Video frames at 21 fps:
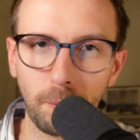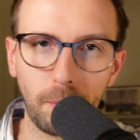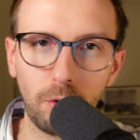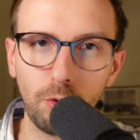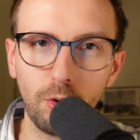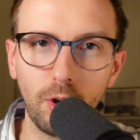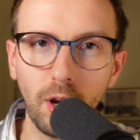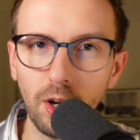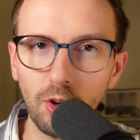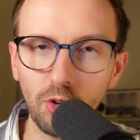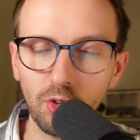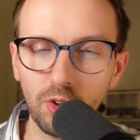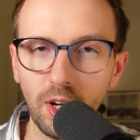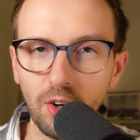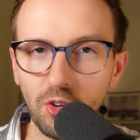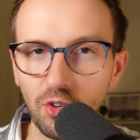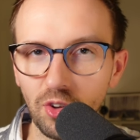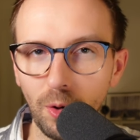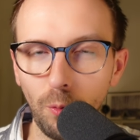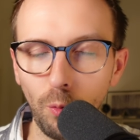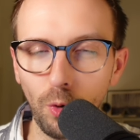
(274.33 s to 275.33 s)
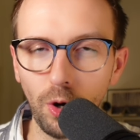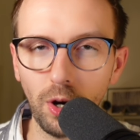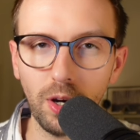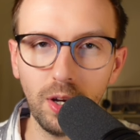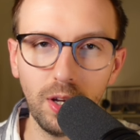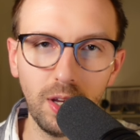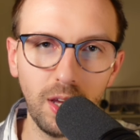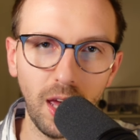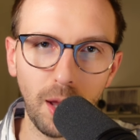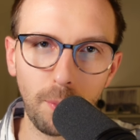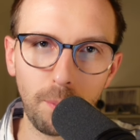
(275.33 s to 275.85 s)
but you got to start somewhere,
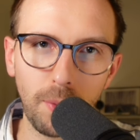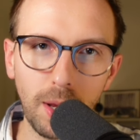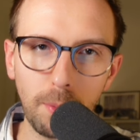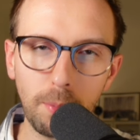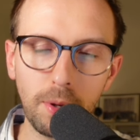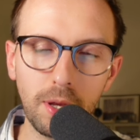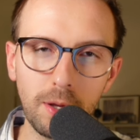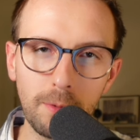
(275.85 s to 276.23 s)
and maybe